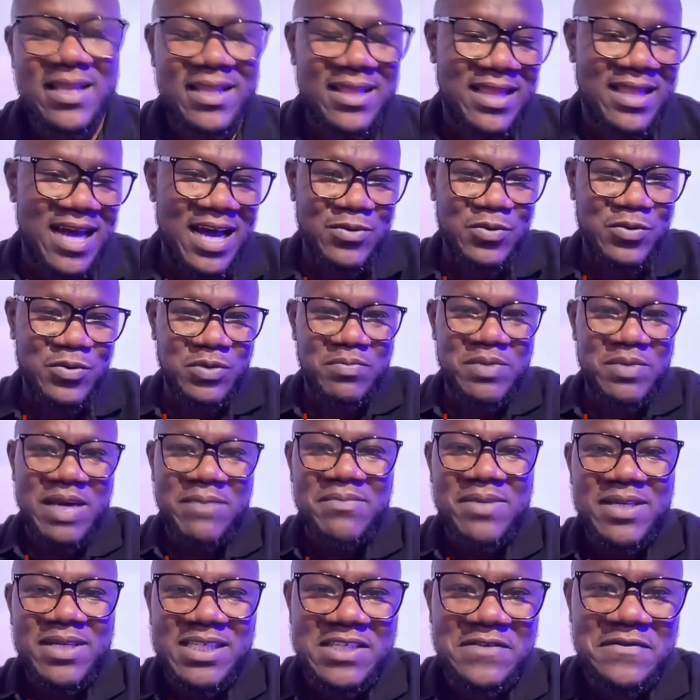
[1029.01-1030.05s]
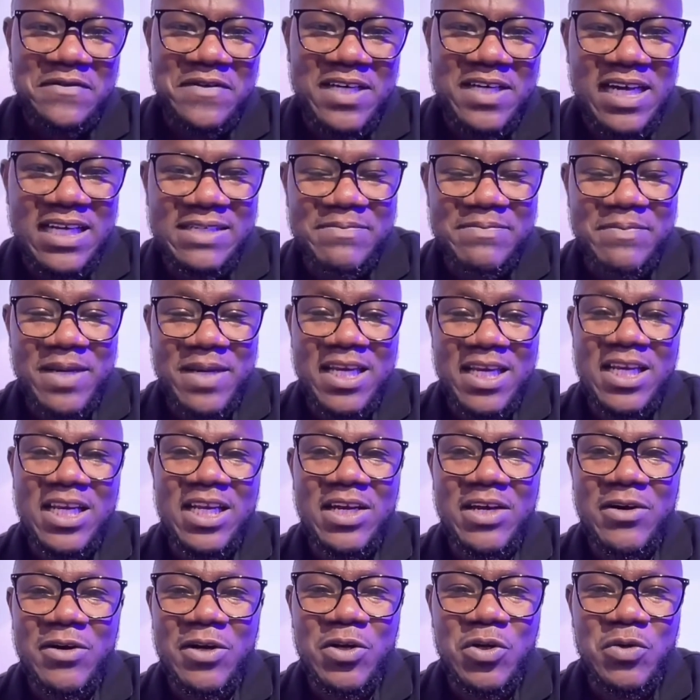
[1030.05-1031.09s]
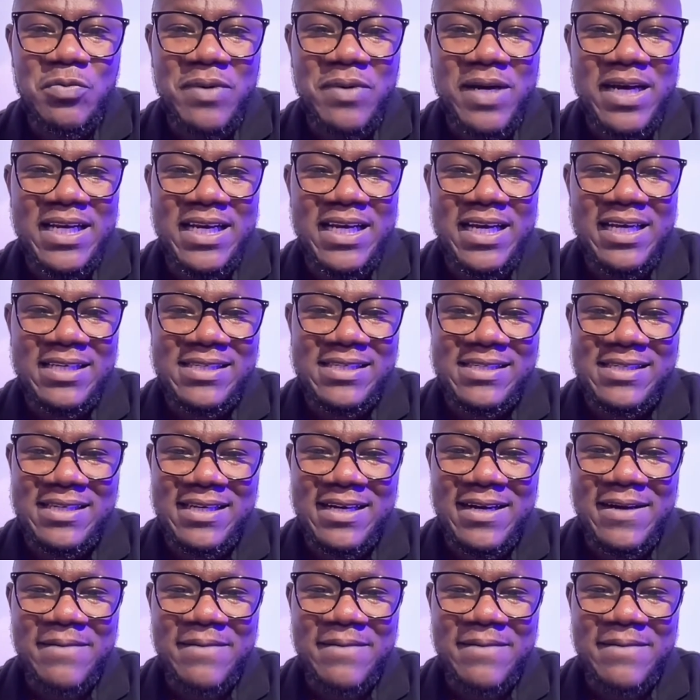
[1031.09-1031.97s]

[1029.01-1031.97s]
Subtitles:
that would be a bit difficult pengine when you panda it